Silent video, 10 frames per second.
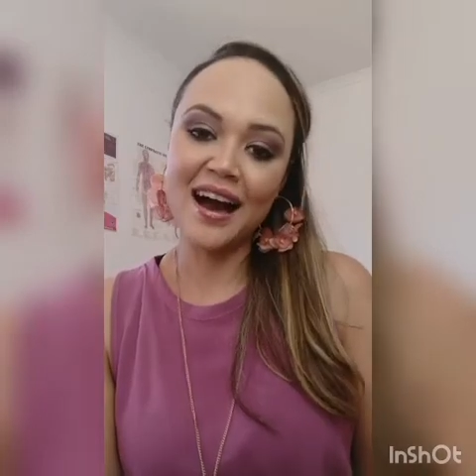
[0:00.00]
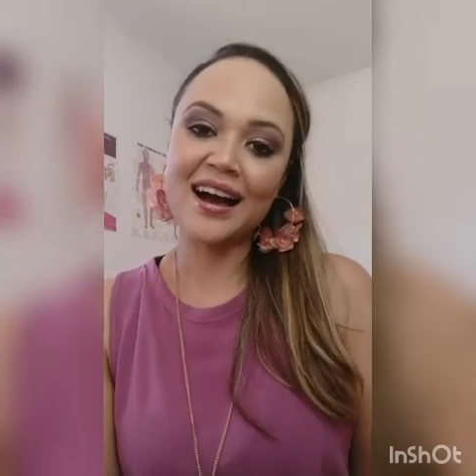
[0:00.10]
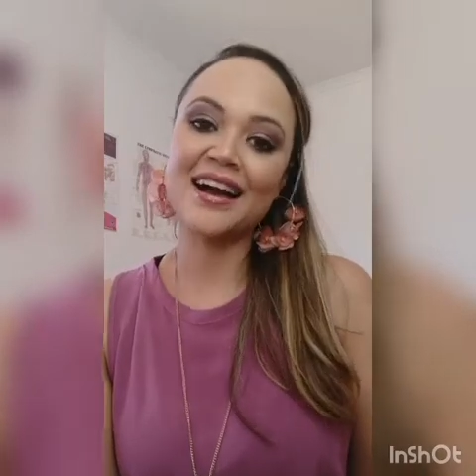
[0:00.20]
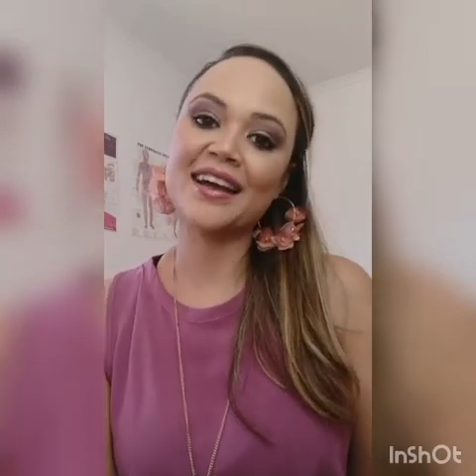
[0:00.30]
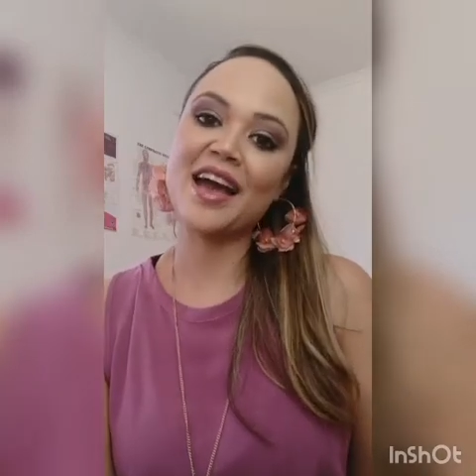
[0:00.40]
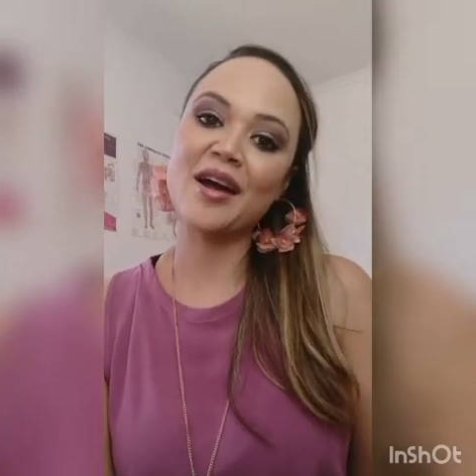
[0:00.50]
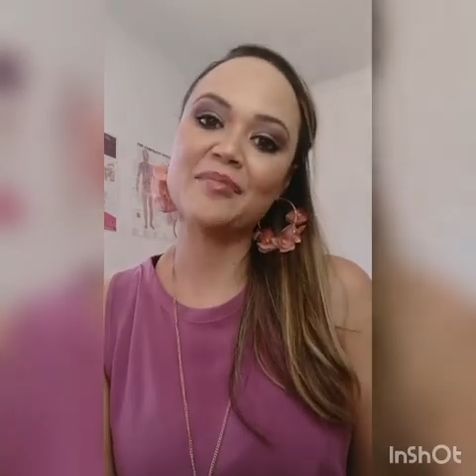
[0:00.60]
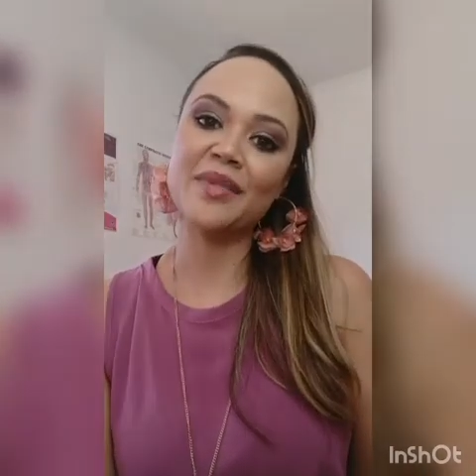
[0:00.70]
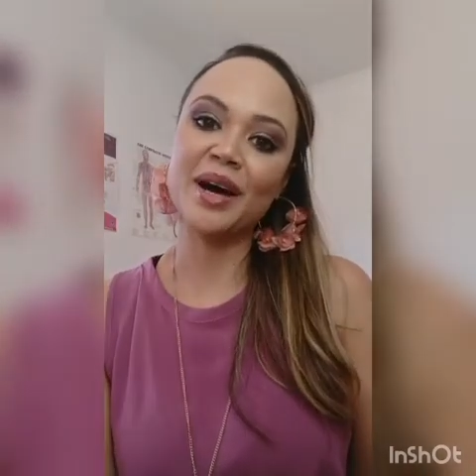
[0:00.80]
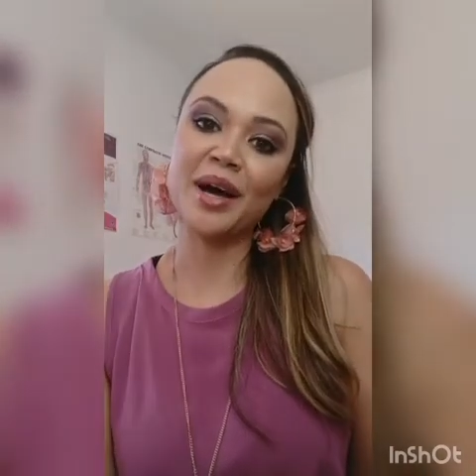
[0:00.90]
I
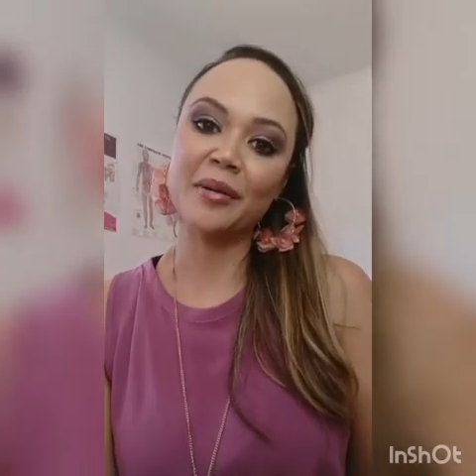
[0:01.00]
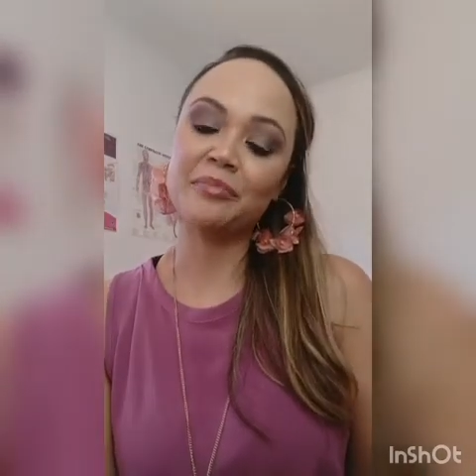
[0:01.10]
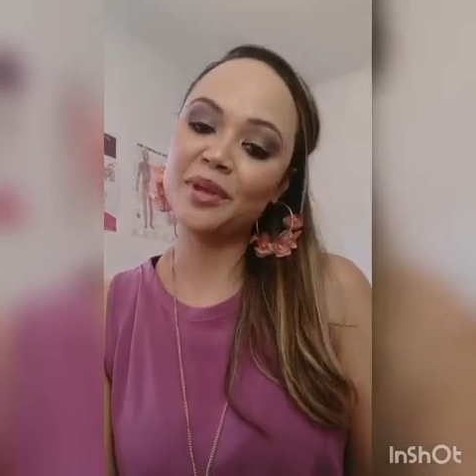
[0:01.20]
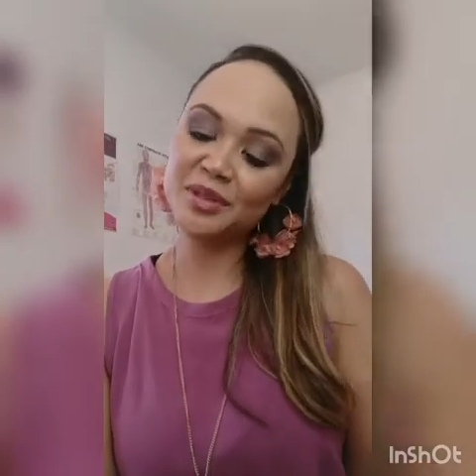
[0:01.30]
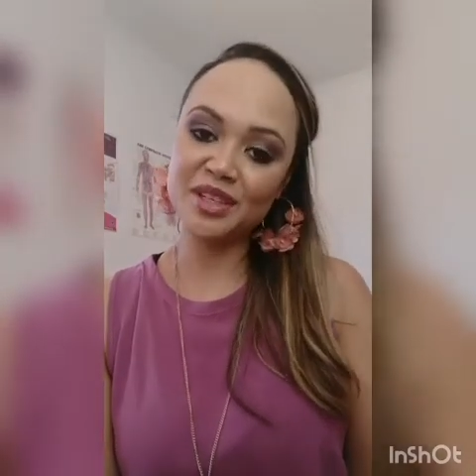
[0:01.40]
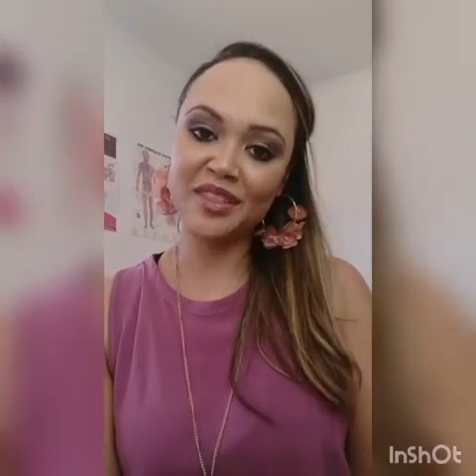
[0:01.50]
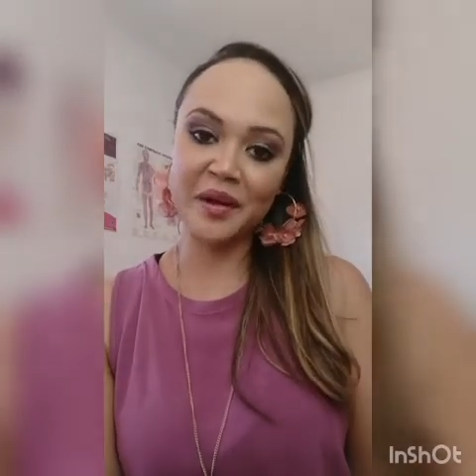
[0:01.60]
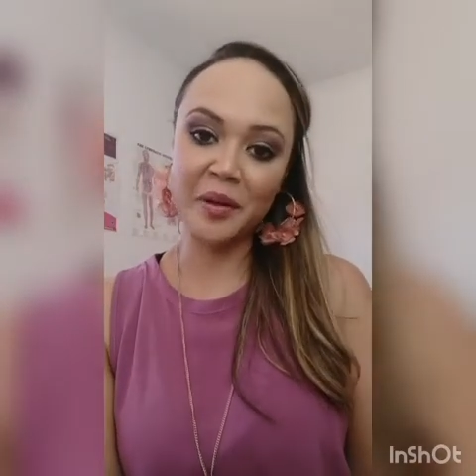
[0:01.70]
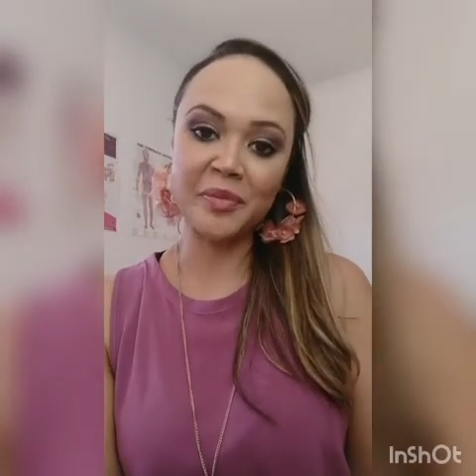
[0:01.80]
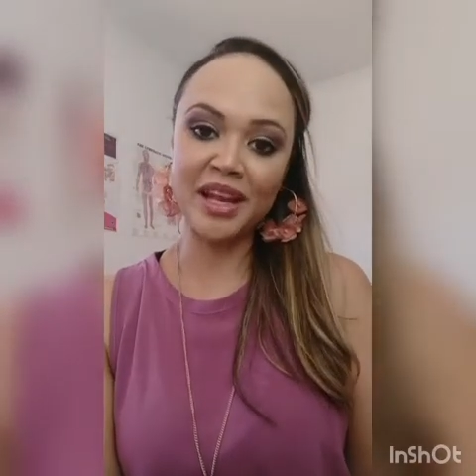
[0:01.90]
am a beauty
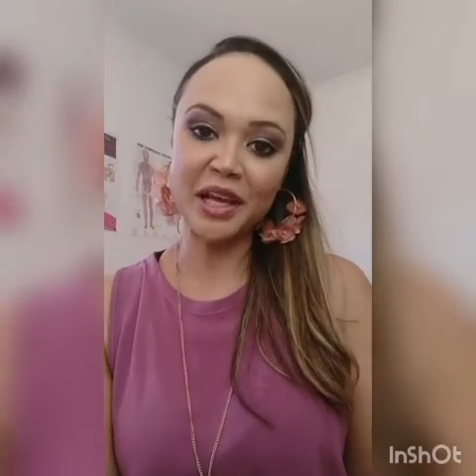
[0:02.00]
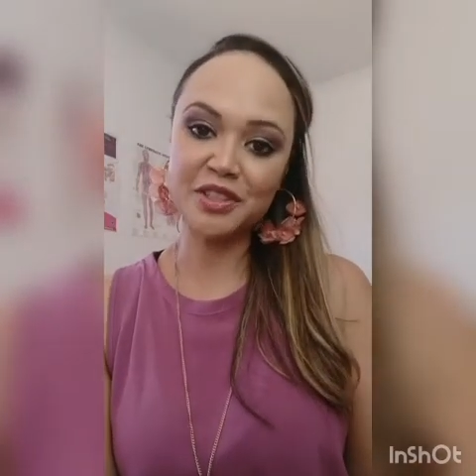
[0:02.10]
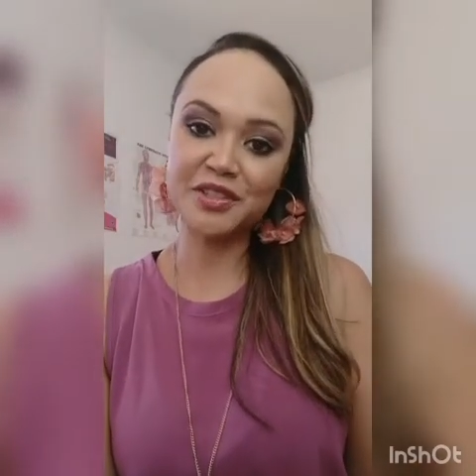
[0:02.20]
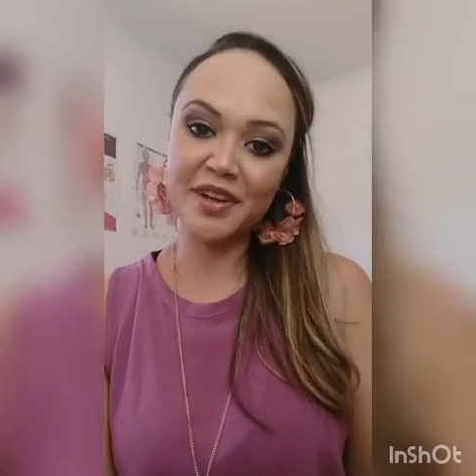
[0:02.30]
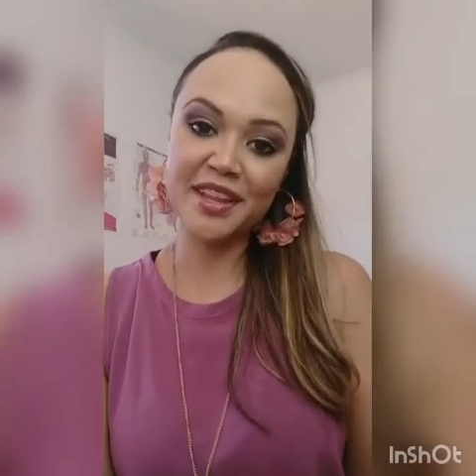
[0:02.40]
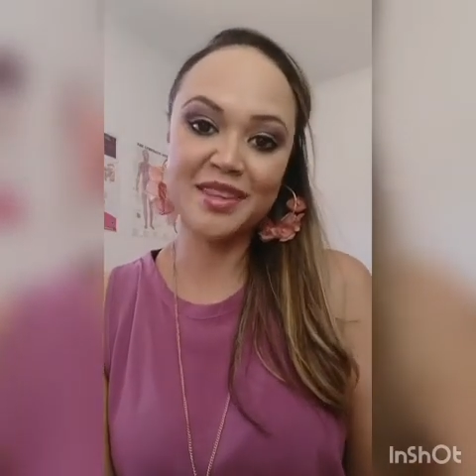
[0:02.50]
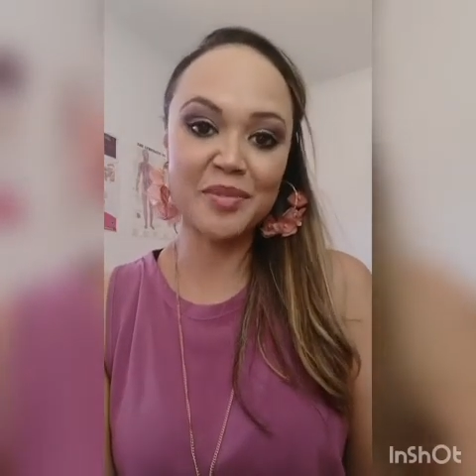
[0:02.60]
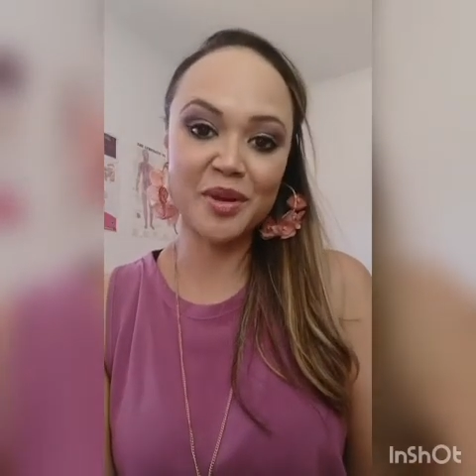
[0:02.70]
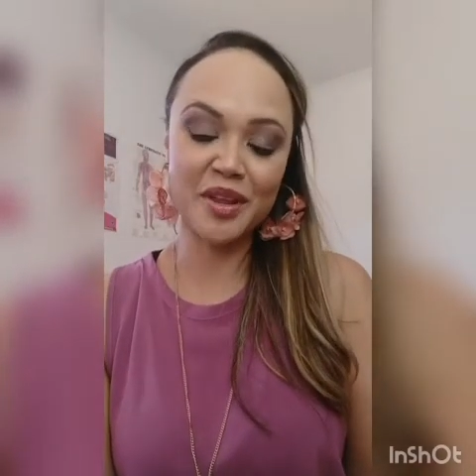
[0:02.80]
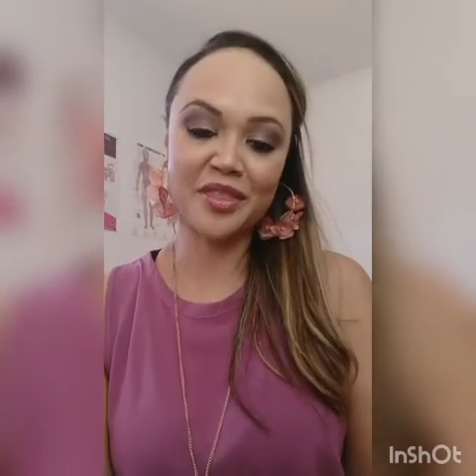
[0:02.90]
therapy lecturer at the
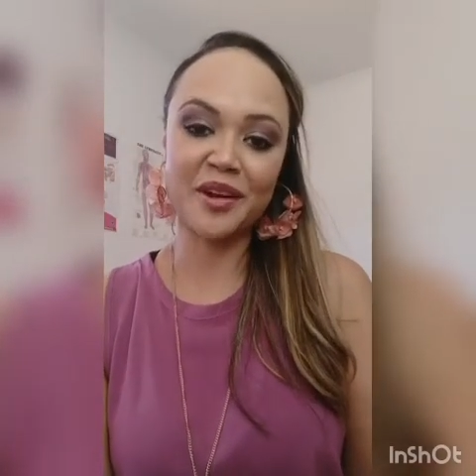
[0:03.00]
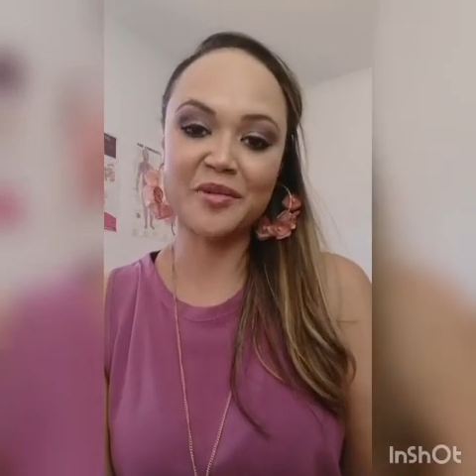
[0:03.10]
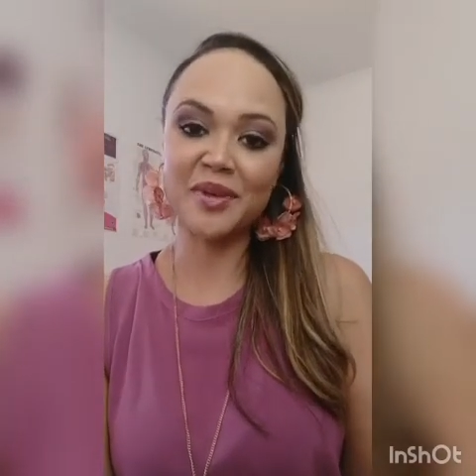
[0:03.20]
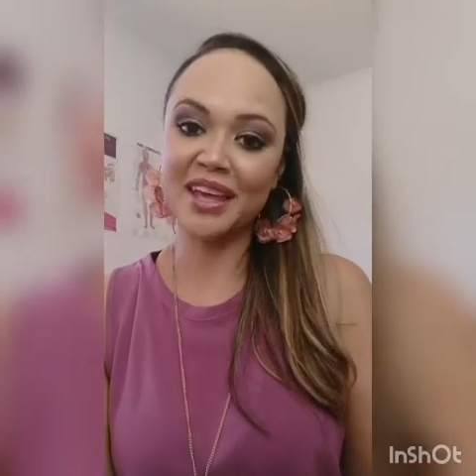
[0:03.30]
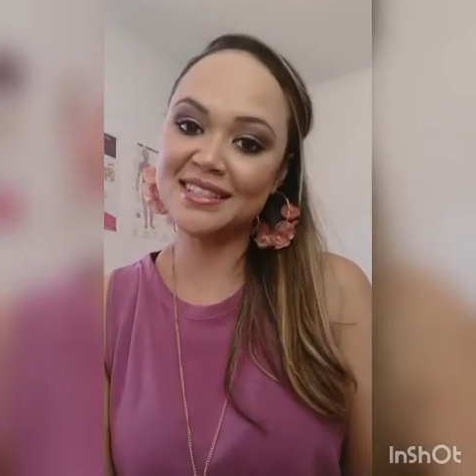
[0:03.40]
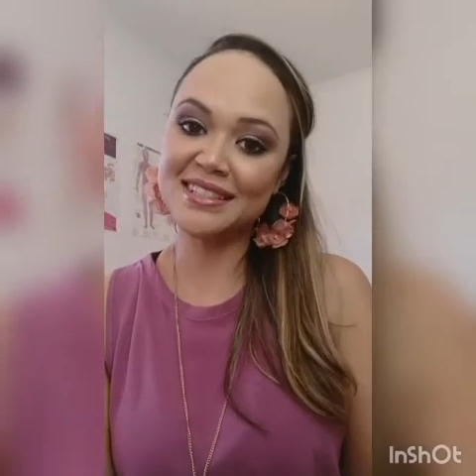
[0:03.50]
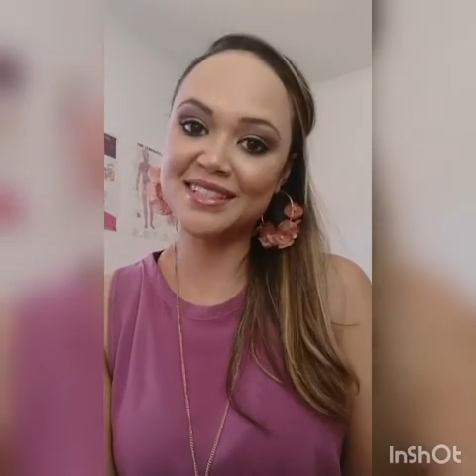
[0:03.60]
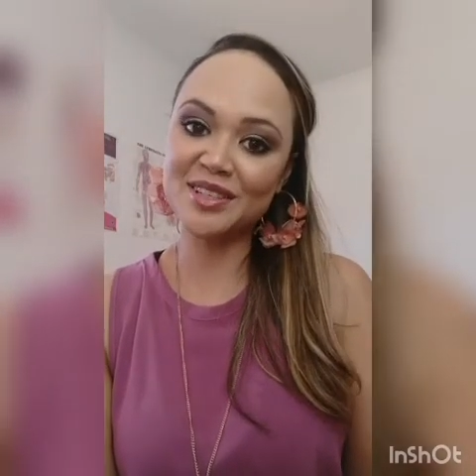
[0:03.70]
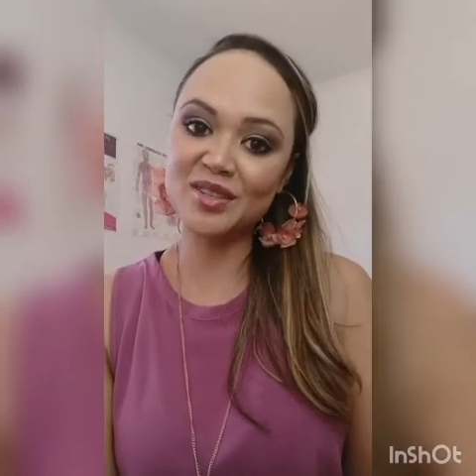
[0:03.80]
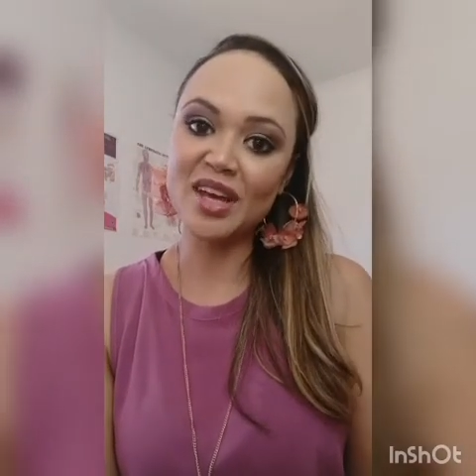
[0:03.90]
Beauty Therapy
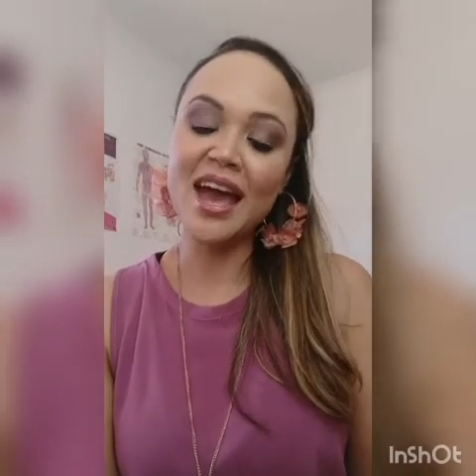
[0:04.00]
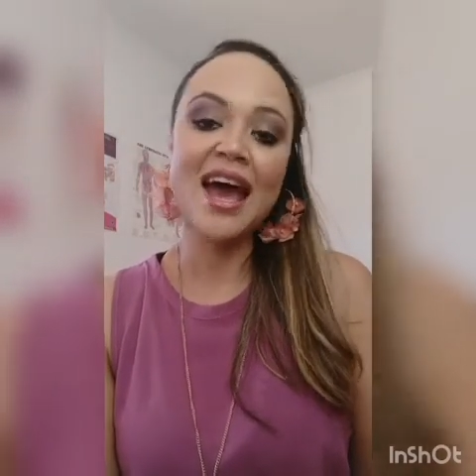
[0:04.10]
Institute,